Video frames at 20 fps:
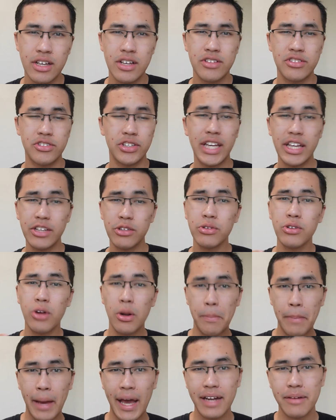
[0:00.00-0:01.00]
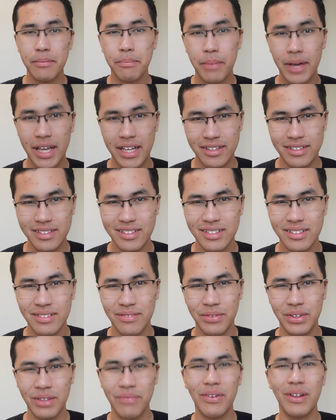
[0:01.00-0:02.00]
So get your notepad and pens.
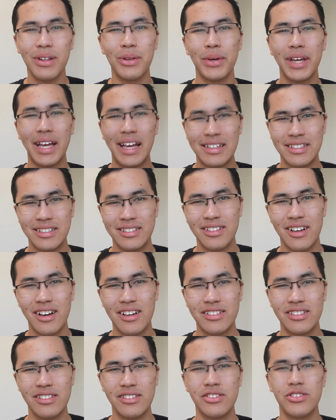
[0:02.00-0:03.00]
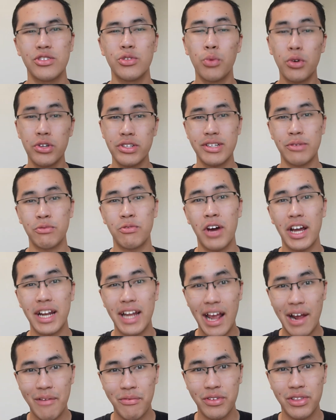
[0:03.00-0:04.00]
For the following exercises, you want to write
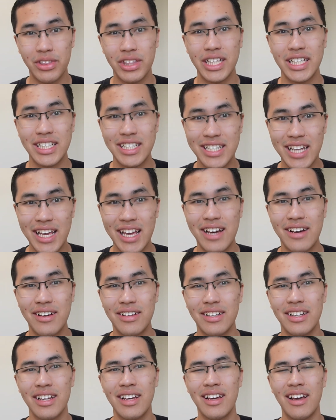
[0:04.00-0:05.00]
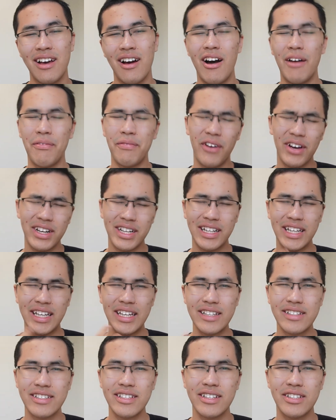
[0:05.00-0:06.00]
everything down. I find it
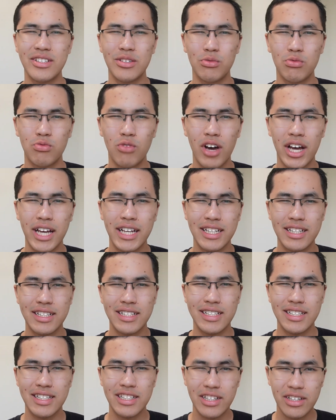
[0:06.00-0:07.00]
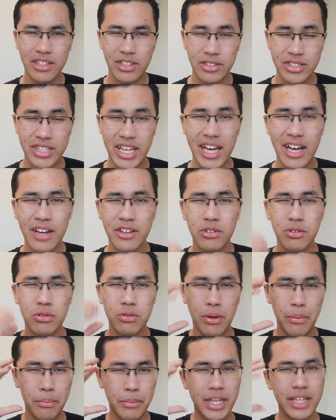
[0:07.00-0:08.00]
easier to write down
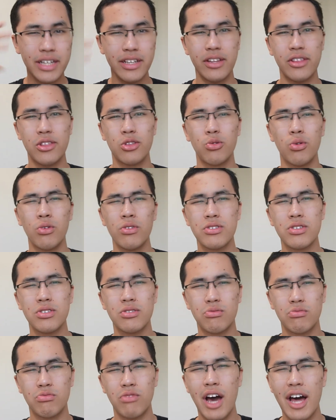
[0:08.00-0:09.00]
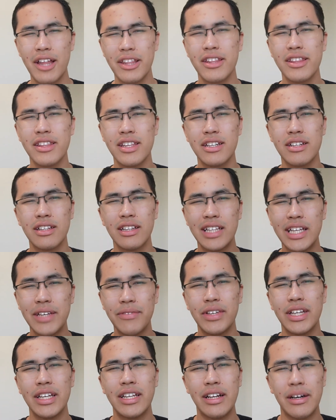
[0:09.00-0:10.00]
your immediate thoughts rather than
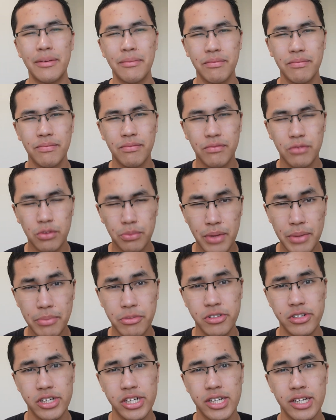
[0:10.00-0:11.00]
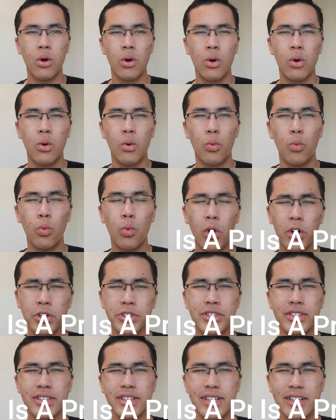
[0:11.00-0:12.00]
leaving it up for memory.
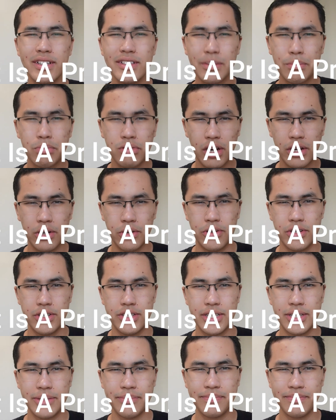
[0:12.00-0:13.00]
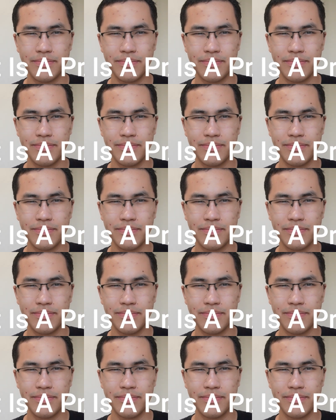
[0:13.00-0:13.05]
What is a priority?